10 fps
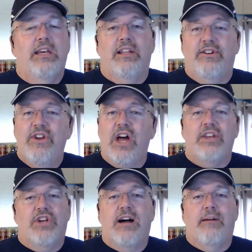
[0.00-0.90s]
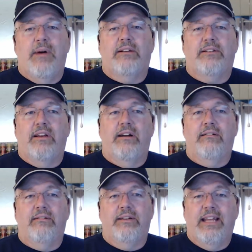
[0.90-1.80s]
nut job out
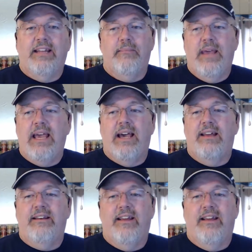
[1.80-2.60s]
there getting mad